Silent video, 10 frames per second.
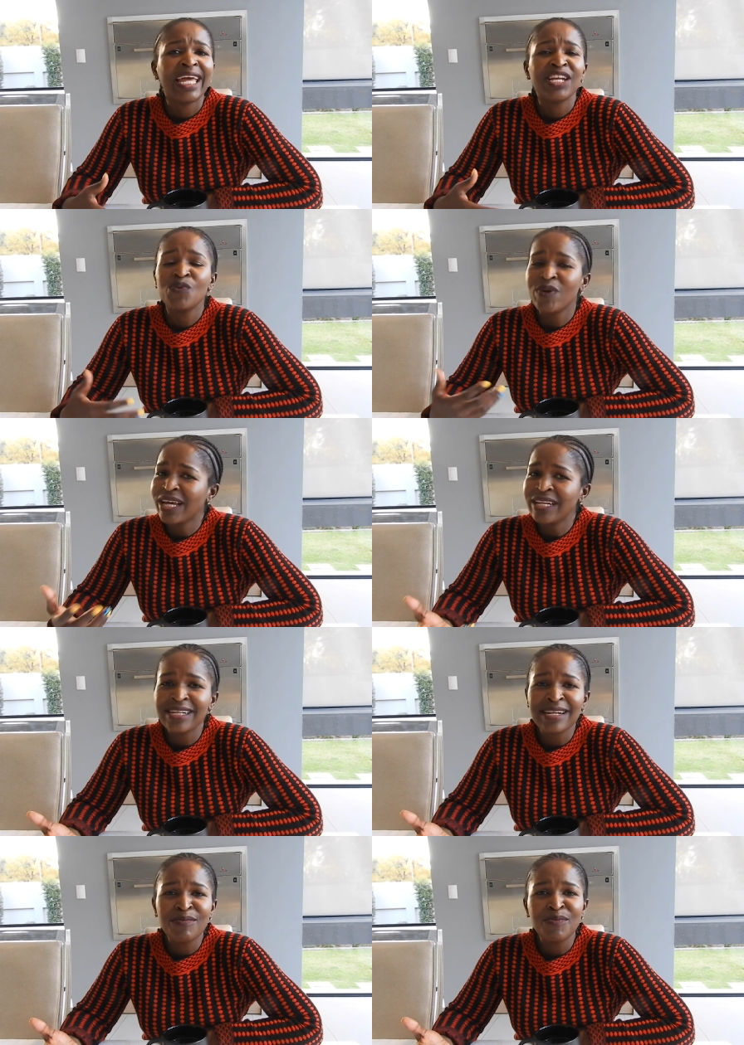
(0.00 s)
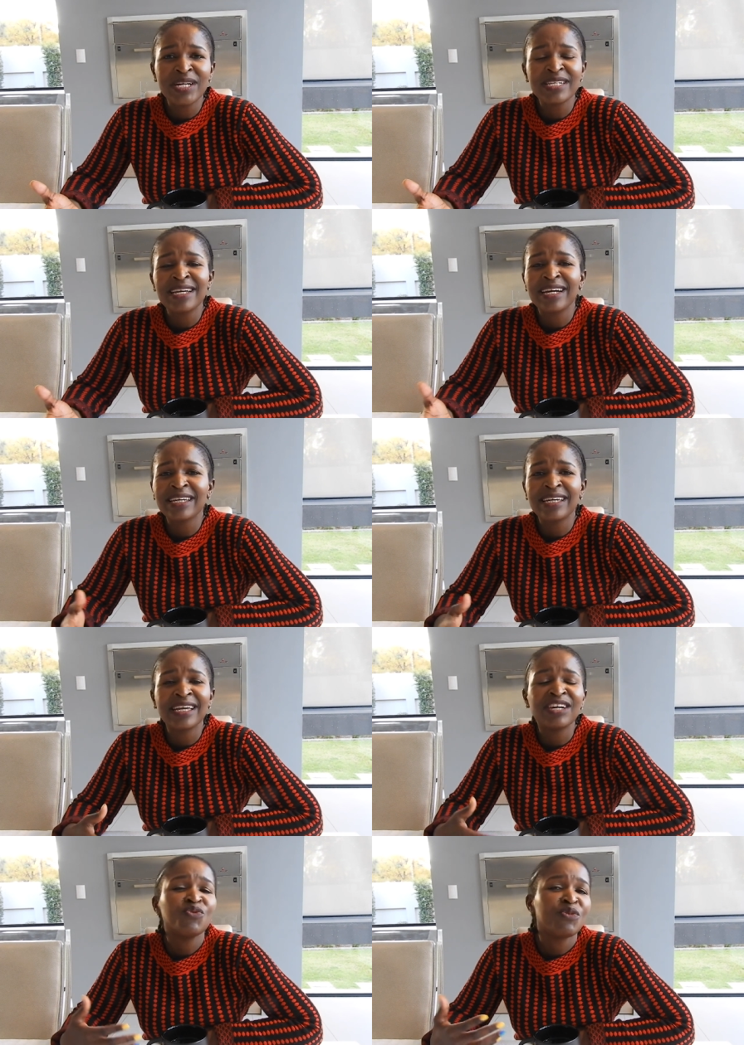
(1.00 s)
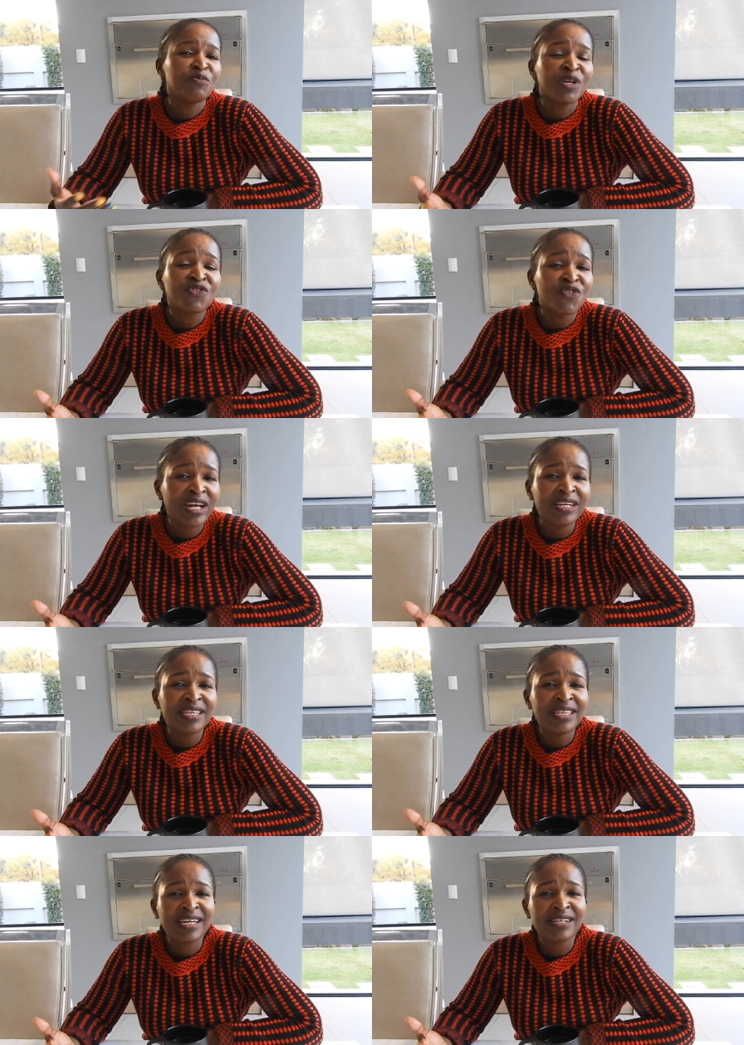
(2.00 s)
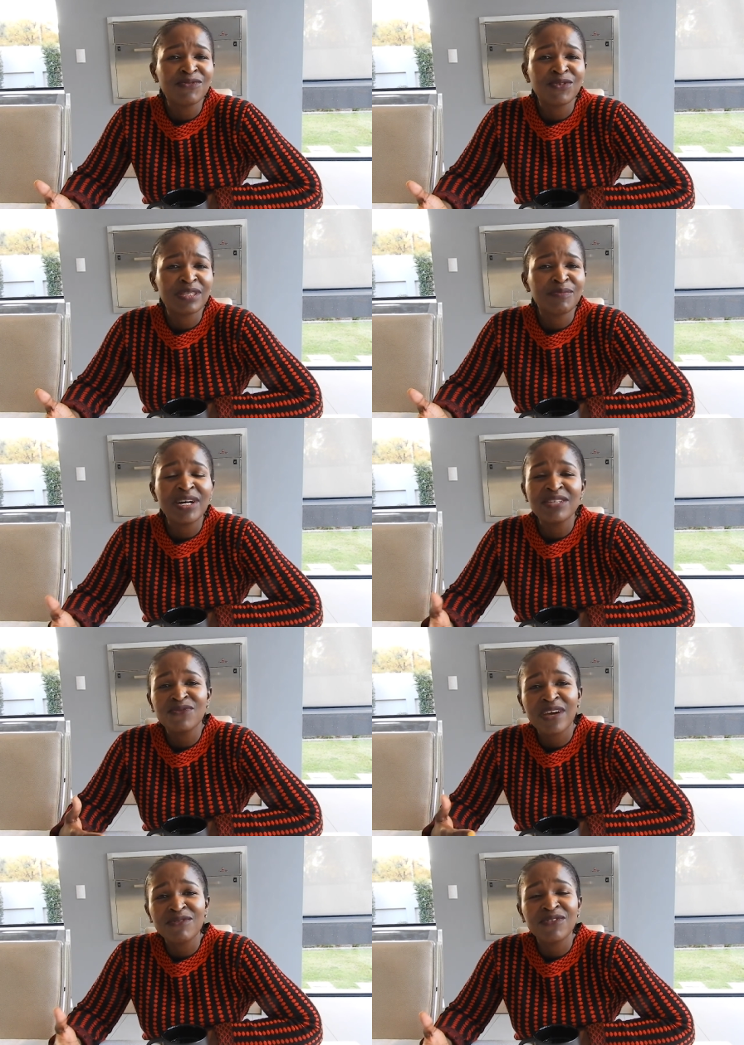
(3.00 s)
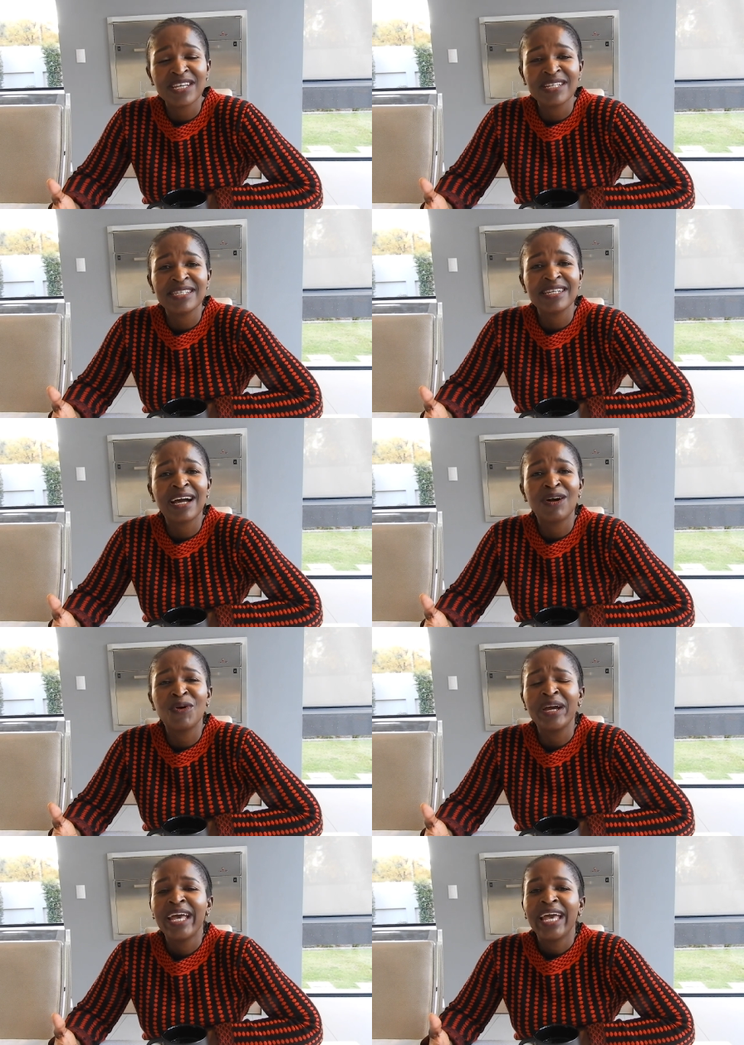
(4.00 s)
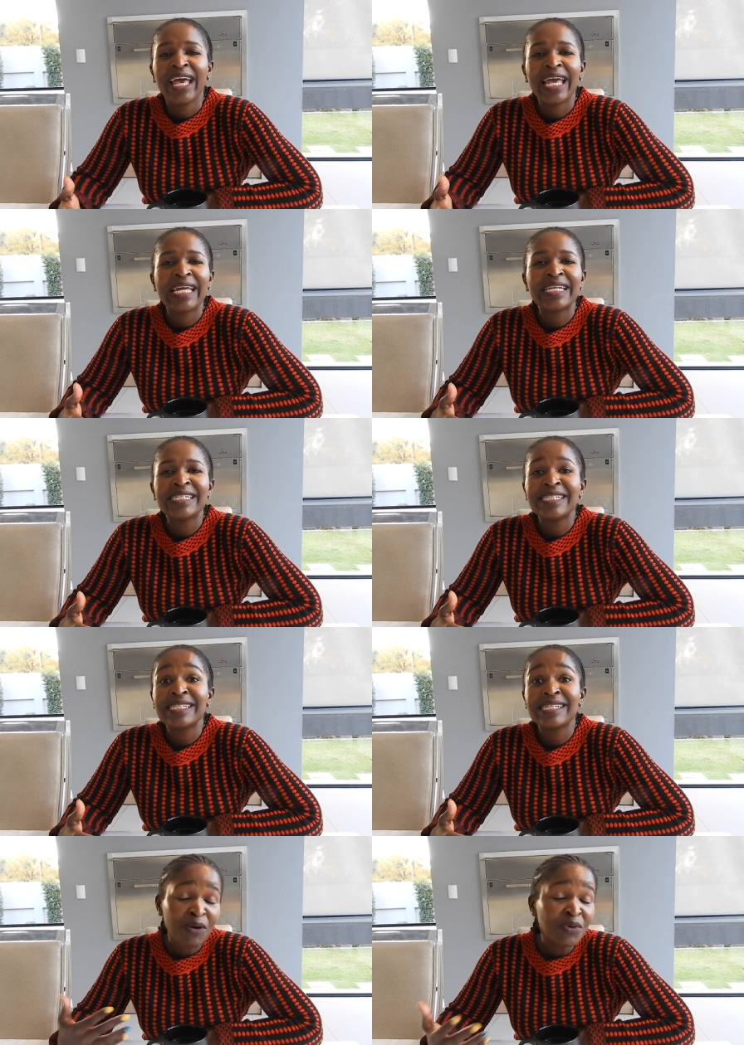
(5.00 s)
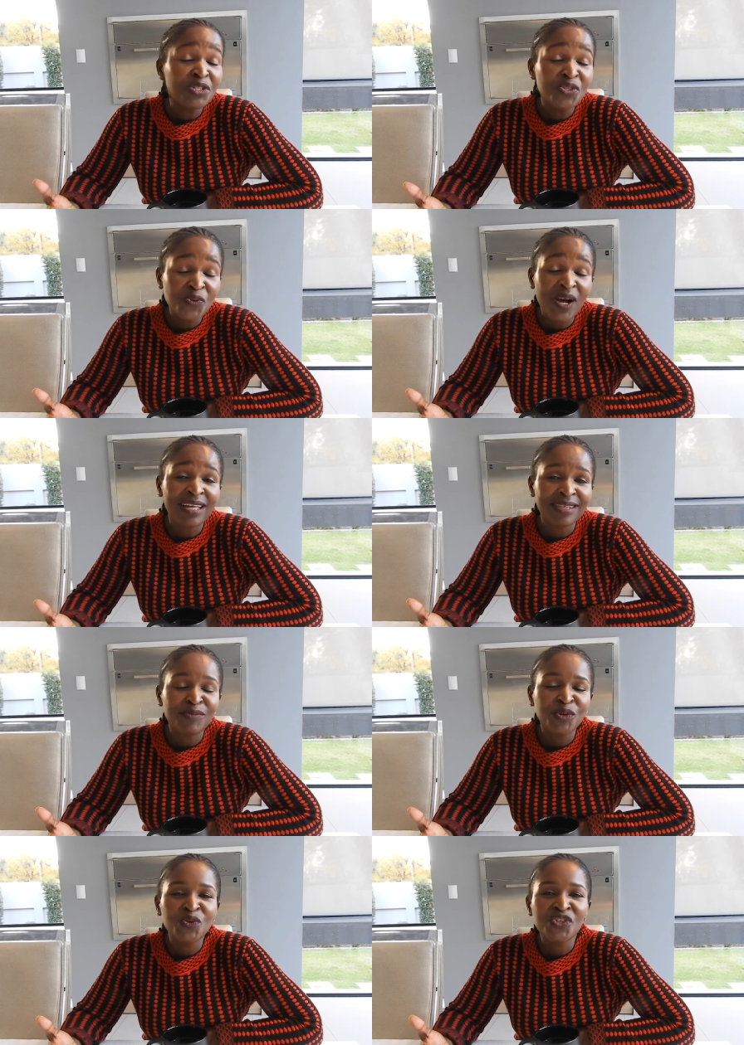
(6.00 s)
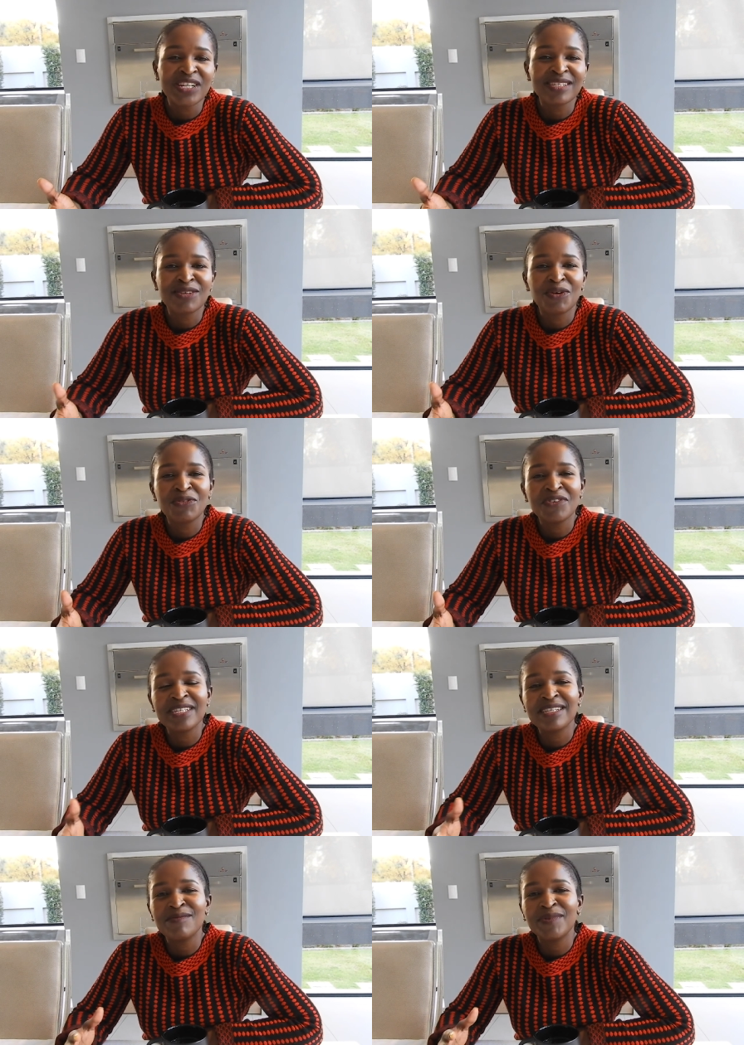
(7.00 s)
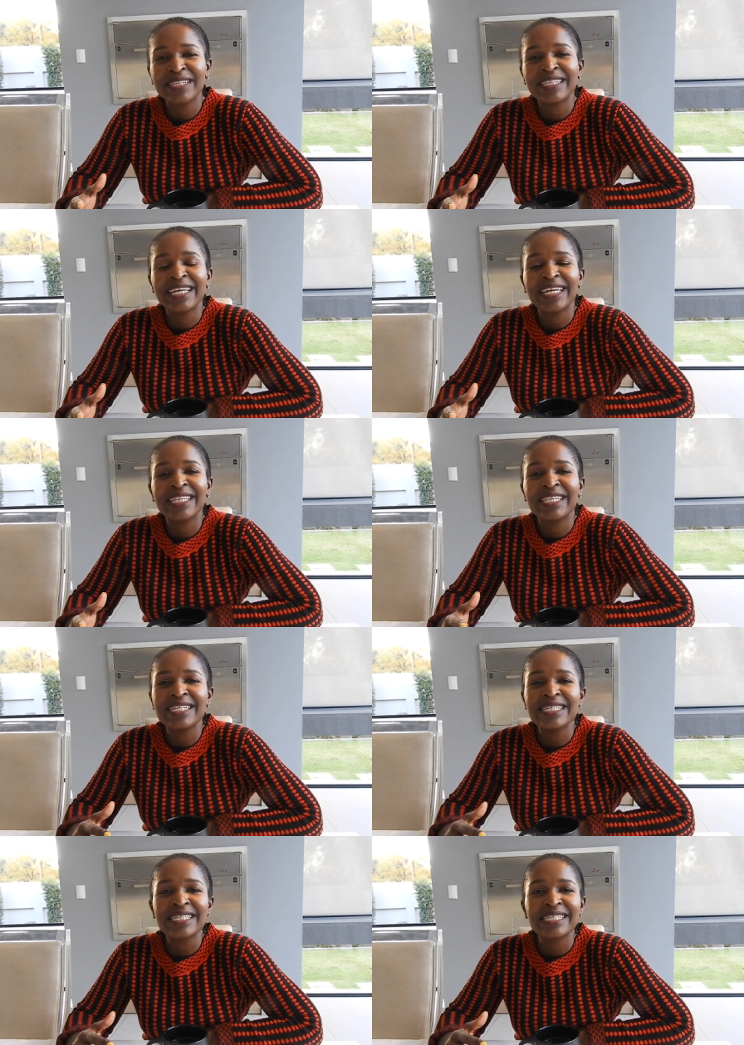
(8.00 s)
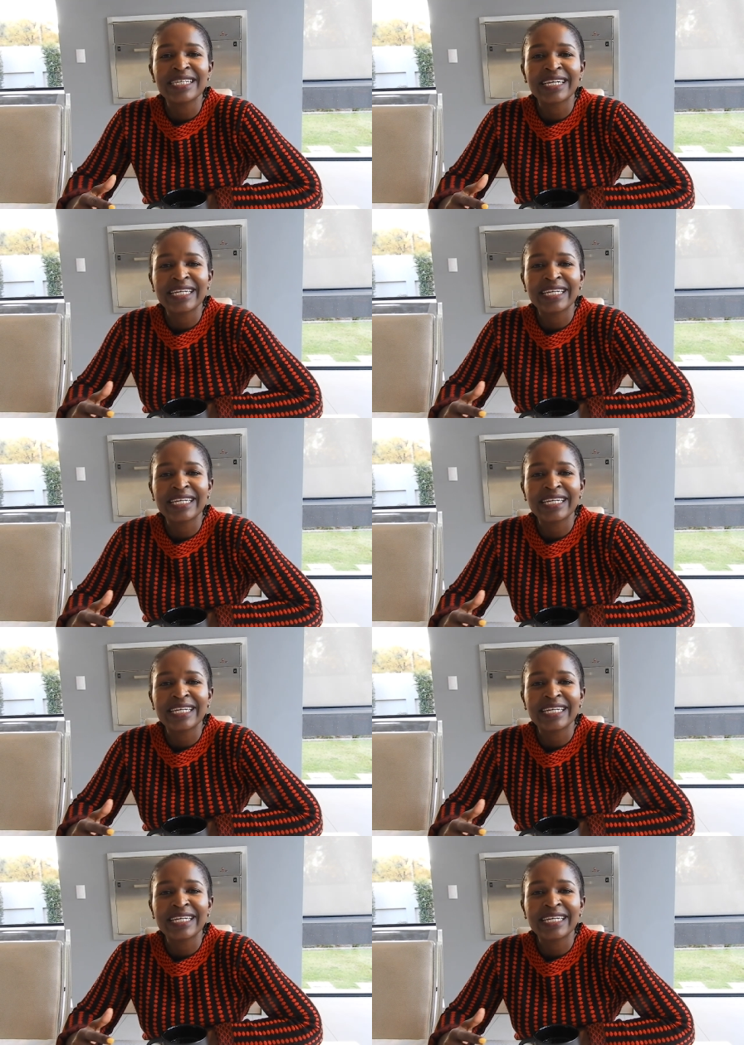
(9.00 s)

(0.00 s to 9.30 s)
And we ended up partnering, and we've been running that for the past five years now. And I will do other projects, obviously, but then this